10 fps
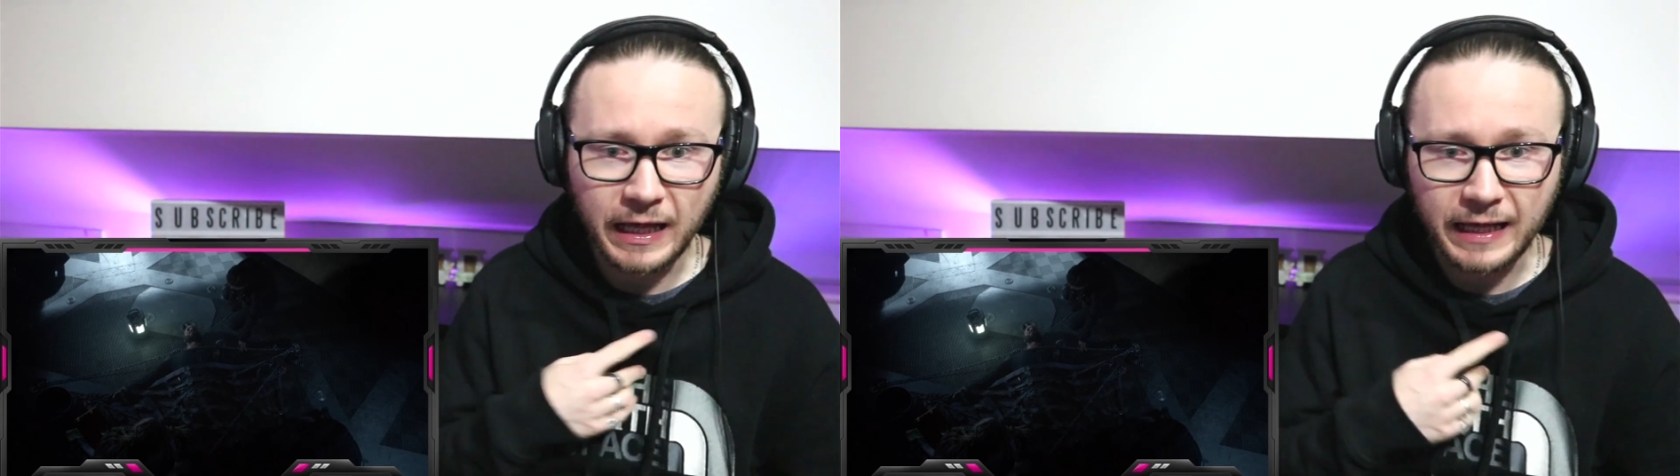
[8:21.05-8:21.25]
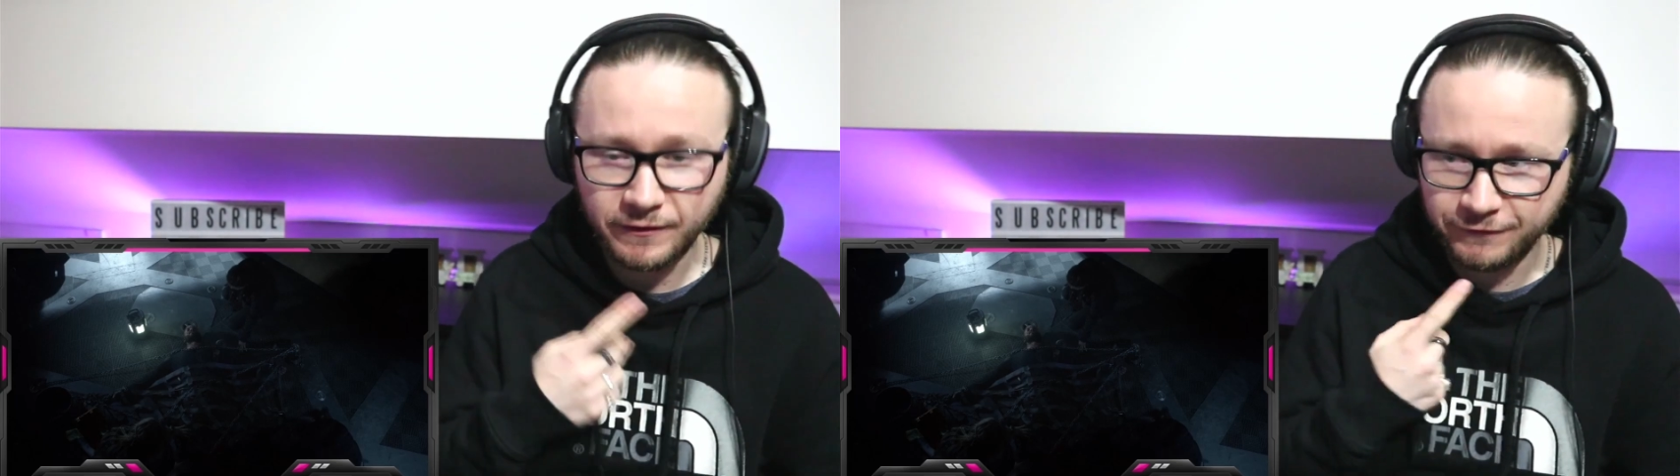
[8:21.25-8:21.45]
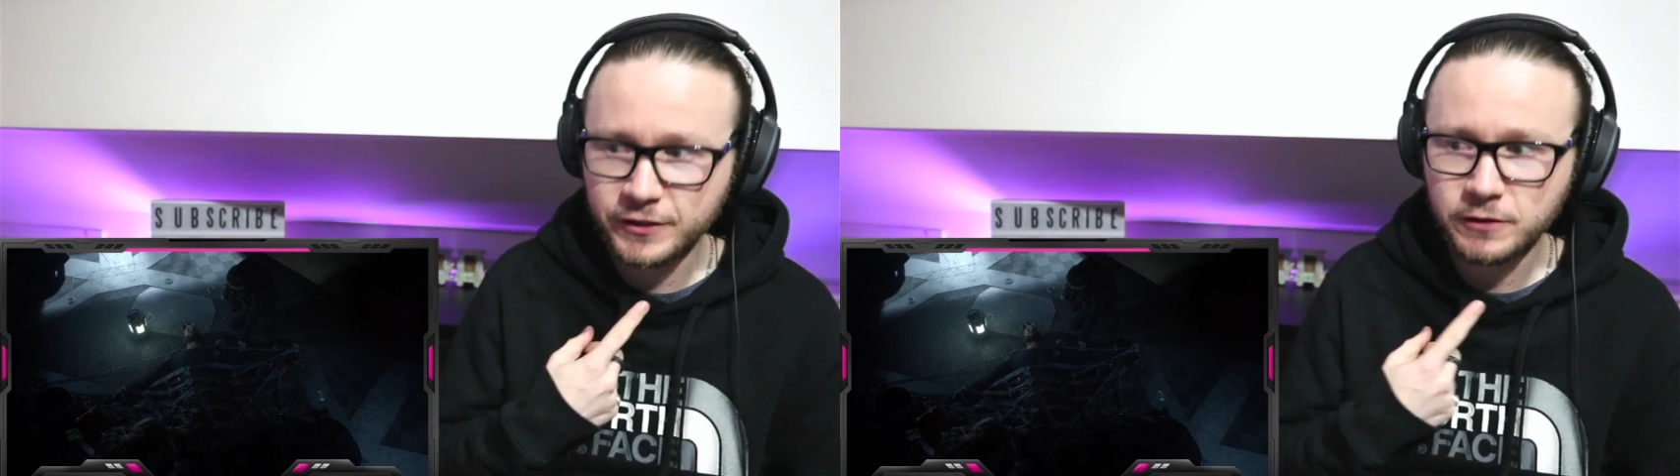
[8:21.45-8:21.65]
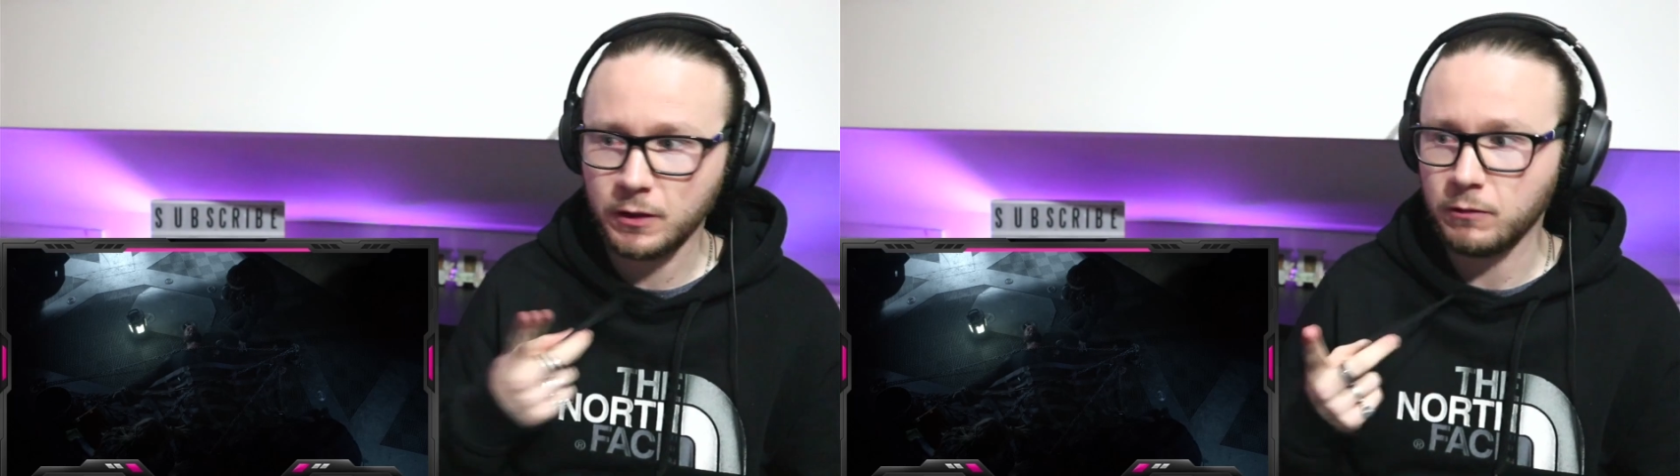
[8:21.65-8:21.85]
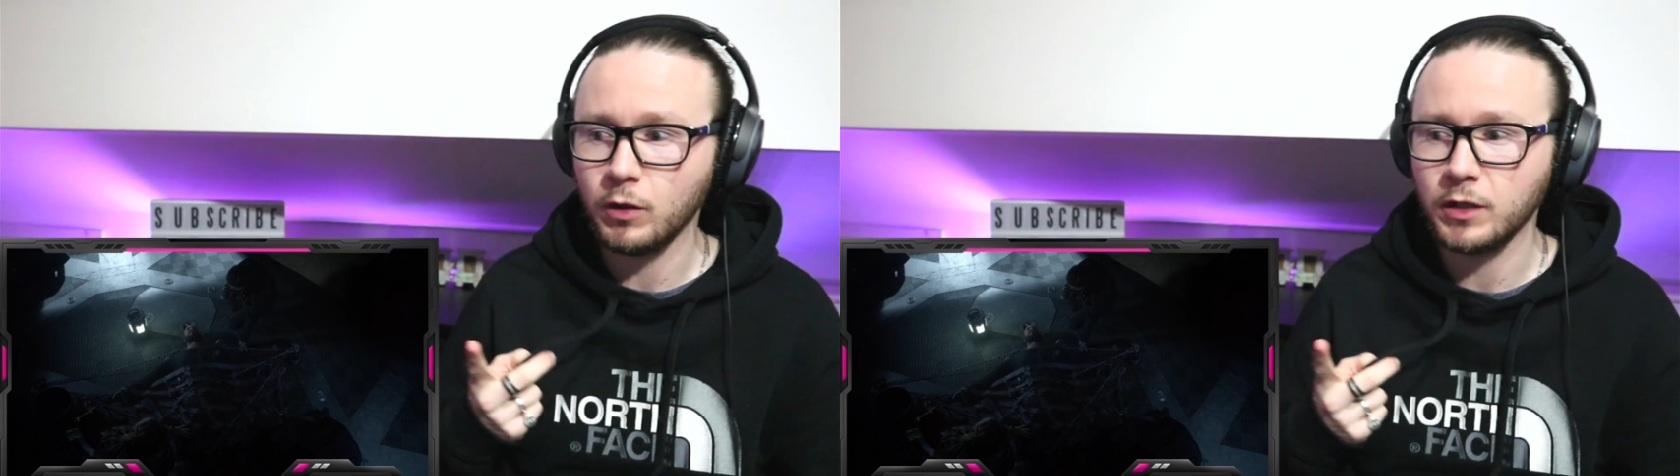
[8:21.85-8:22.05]
a
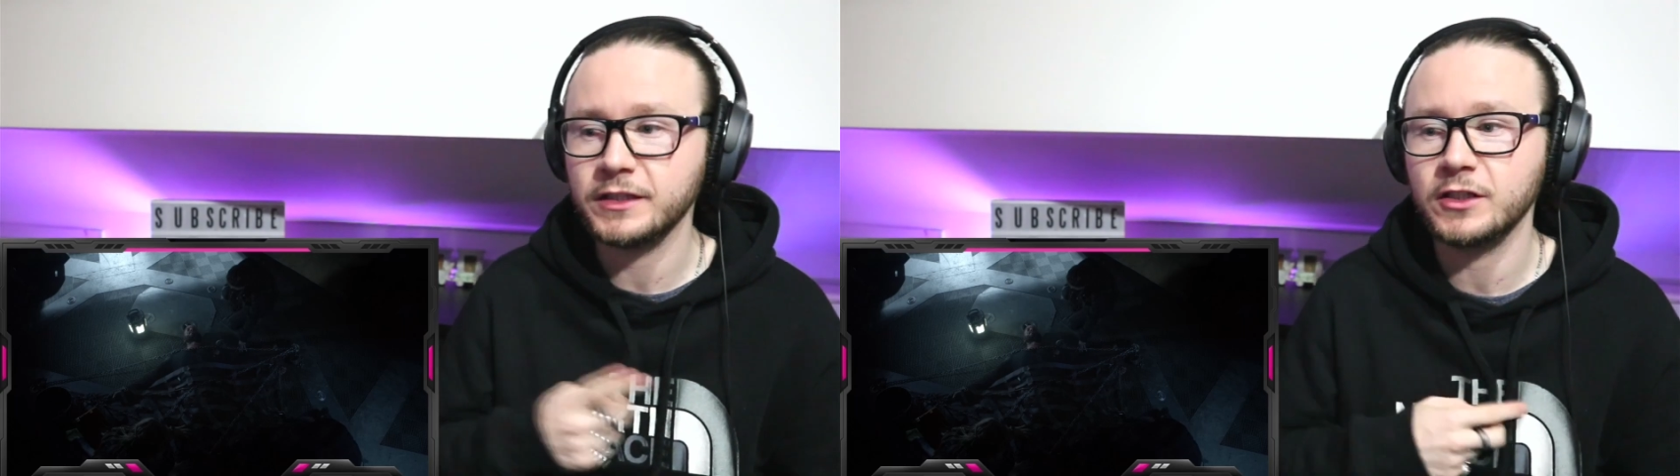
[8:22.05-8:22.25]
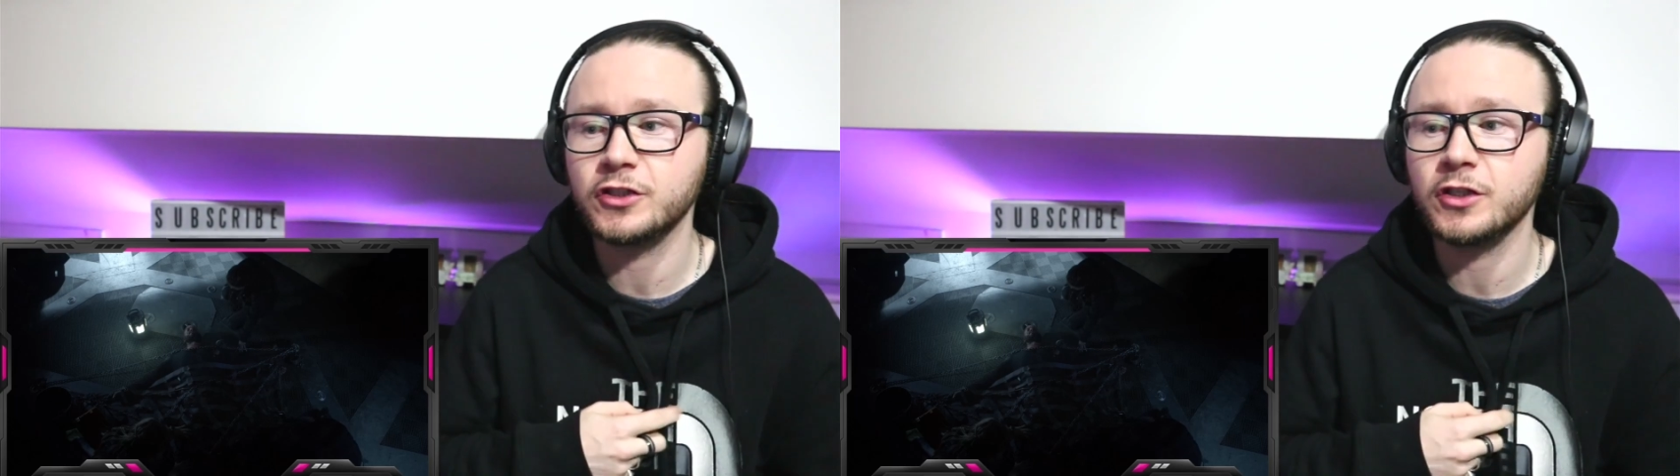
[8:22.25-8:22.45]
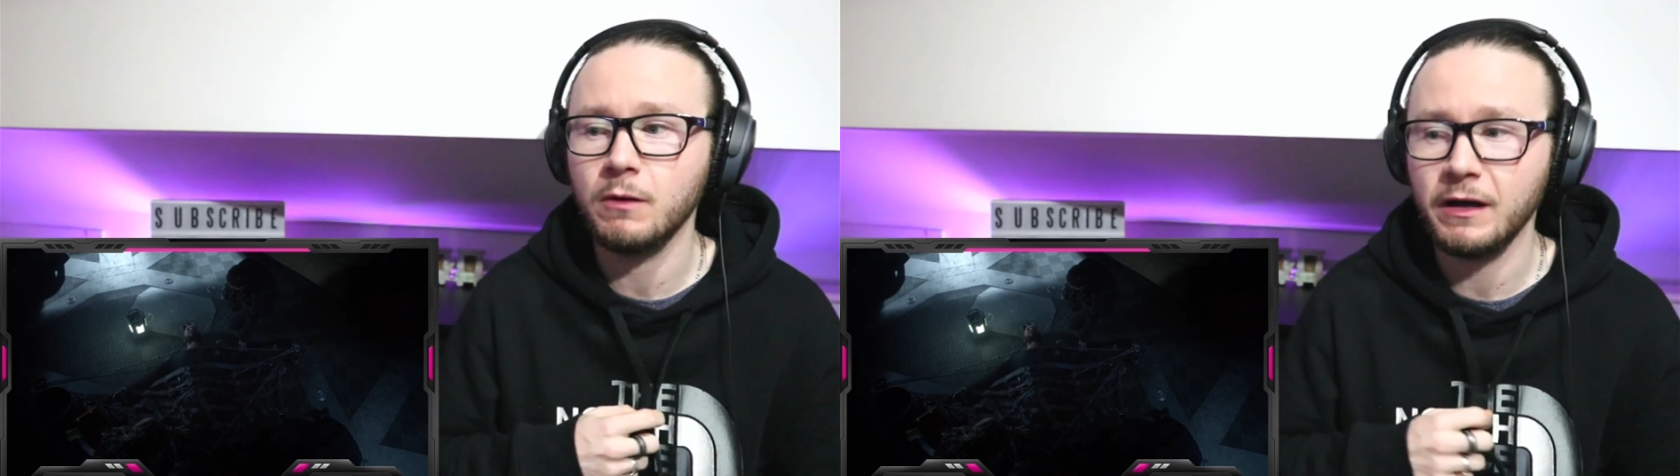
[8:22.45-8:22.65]
viewer watching the show,